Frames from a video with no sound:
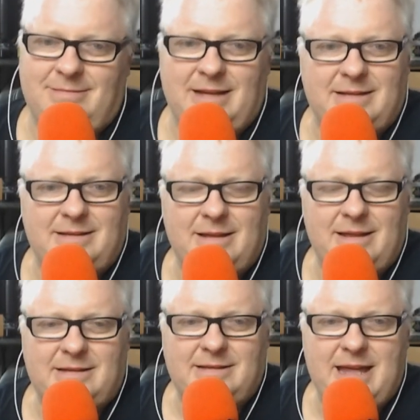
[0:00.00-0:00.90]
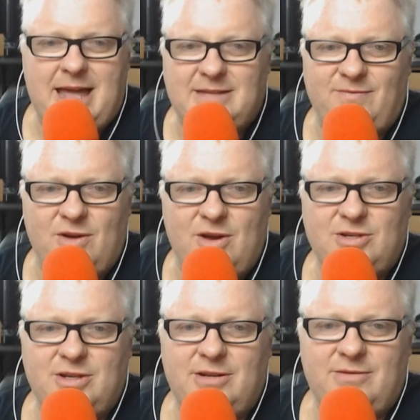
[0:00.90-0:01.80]
That's the S
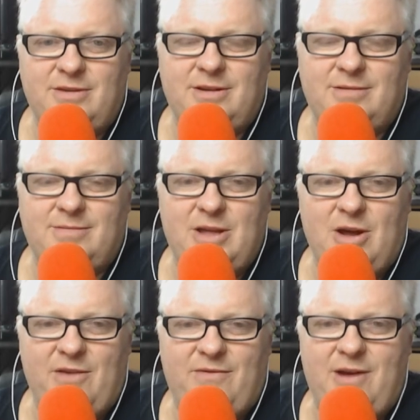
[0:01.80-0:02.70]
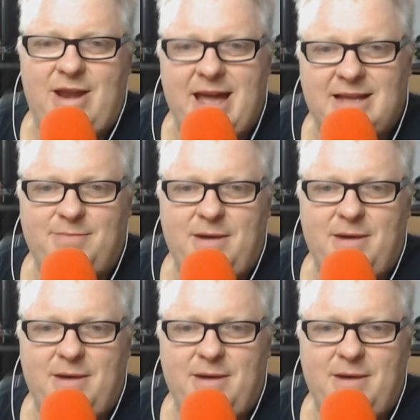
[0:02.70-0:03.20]
version of the iPhone X.